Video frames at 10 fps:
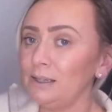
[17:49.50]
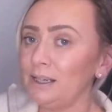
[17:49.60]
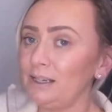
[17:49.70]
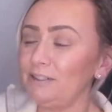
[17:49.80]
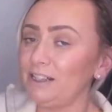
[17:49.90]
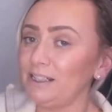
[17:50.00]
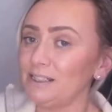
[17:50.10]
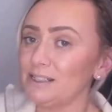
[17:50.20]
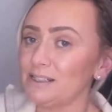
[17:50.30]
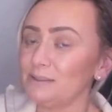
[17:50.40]
here
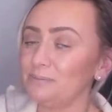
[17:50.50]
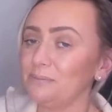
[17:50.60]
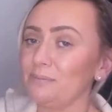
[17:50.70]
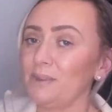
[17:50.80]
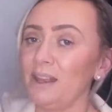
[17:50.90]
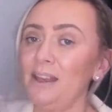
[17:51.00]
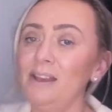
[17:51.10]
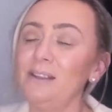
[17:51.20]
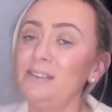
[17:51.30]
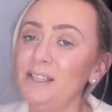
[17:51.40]
it is.
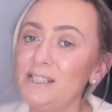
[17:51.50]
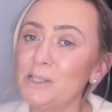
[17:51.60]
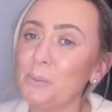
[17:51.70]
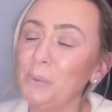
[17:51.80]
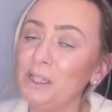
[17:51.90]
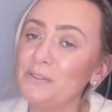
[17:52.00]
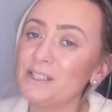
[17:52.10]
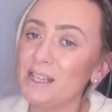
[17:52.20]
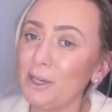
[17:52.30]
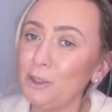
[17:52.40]
This will have
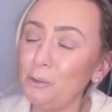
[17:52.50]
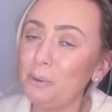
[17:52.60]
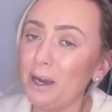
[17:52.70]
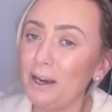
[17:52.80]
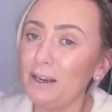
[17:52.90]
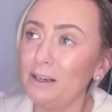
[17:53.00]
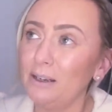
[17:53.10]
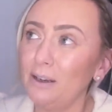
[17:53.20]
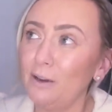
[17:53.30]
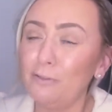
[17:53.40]
set you back
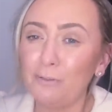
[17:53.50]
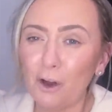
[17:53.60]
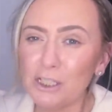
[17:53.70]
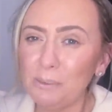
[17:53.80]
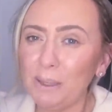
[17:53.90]
£40